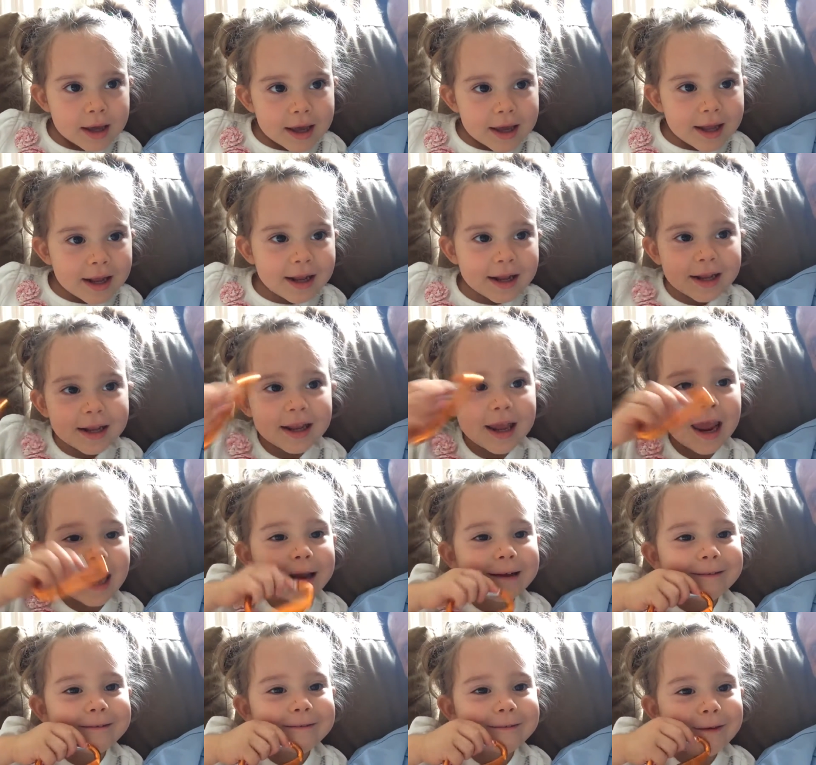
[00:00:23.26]
And I
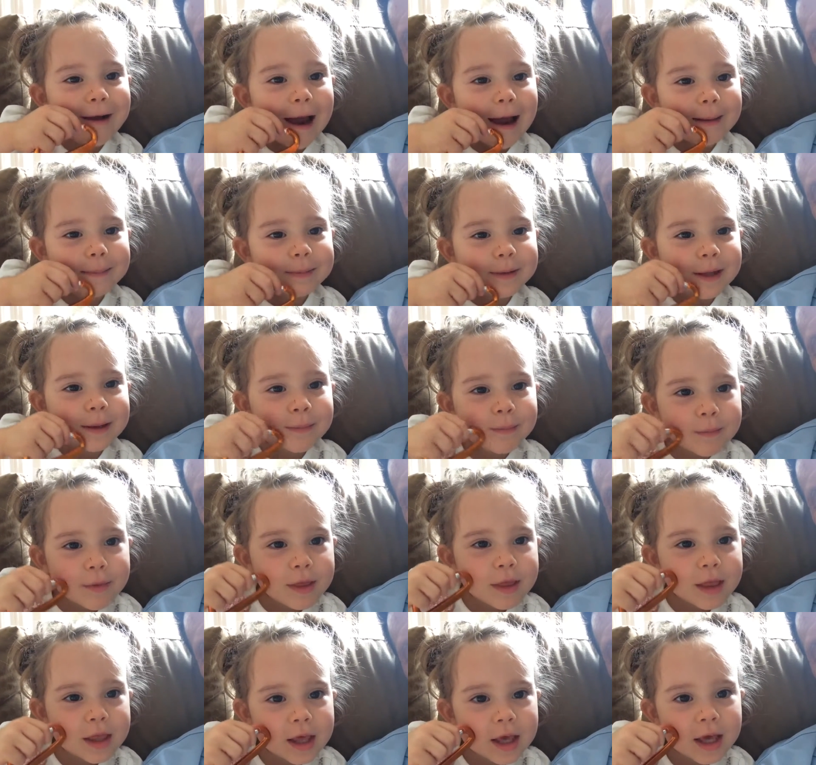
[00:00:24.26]
grabbed him
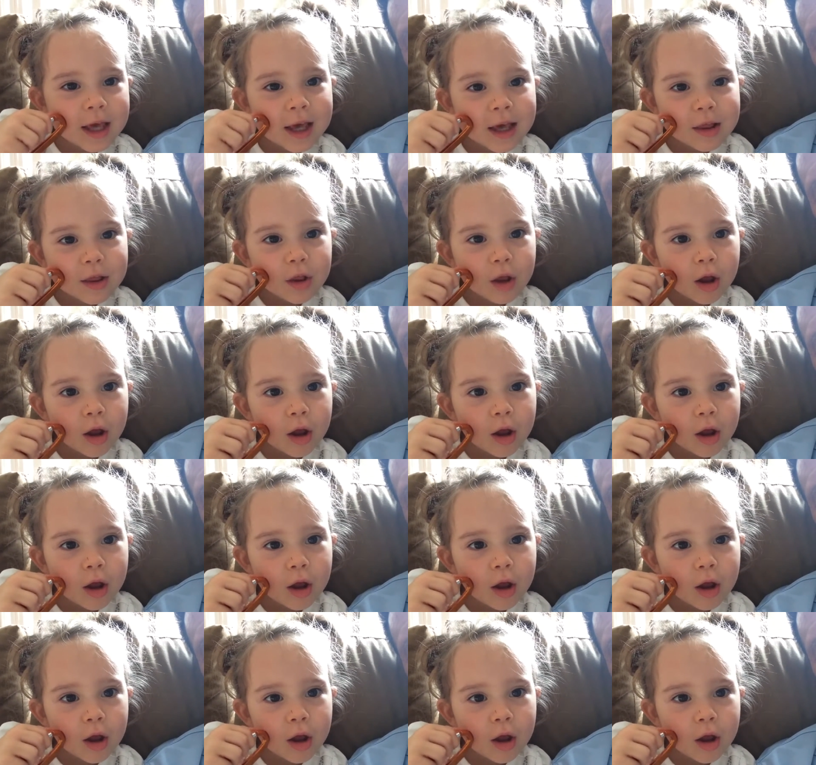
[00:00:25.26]
things.